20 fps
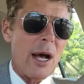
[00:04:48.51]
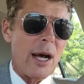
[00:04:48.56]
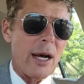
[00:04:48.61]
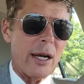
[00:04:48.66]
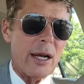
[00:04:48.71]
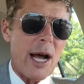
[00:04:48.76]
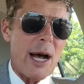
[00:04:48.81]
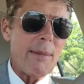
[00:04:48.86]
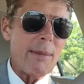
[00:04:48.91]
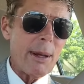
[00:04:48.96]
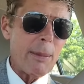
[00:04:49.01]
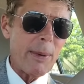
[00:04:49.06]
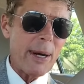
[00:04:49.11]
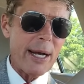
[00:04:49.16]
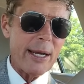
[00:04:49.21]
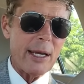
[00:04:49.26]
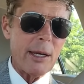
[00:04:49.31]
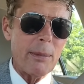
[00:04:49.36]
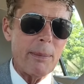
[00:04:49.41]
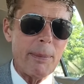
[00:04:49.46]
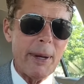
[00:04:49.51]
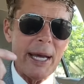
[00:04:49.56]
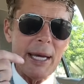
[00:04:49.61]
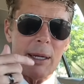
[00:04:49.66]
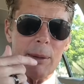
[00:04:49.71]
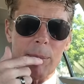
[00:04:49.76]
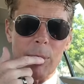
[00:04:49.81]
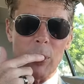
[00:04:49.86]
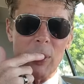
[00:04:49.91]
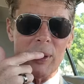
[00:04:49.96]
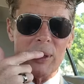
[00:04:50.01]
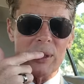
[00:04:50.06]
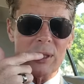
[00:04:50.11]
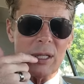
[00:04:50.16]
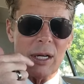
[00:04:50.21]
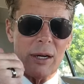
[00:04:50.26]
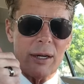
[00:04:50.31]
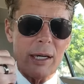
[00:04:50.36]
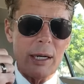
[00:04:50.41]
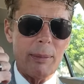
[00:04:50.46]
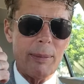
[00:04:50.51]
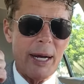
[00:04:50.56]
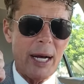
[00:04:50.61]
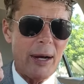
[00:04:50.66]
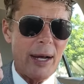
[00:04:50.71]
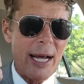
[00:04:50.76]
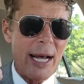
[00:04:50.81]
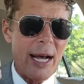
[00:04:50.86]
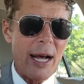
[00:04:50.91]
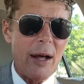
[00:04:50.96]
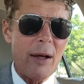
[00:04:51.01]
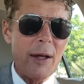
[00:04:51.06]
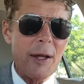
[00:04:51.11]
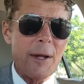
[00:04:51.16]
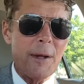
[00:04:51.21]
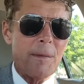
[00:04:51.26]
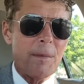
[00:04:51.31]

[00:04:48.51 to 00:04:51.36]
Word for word: A comment by Cabana Boys talking about how